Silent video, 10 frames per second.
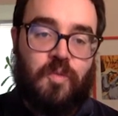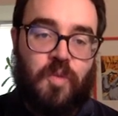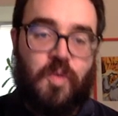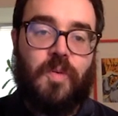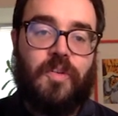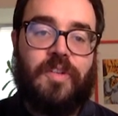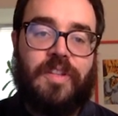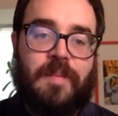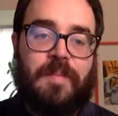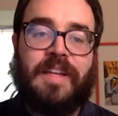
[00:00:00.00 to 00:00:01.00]

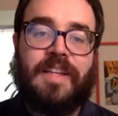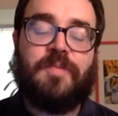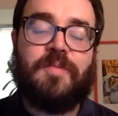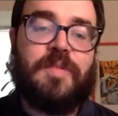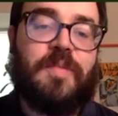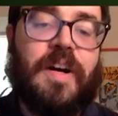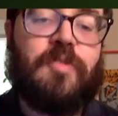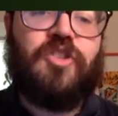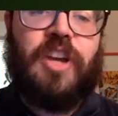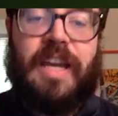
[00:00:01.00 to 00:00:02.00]
rules that
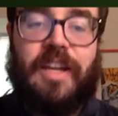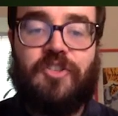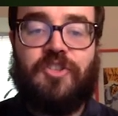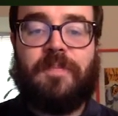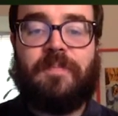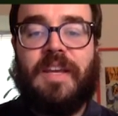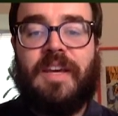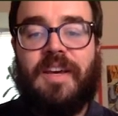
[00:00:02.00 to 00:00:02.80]
P1155 changed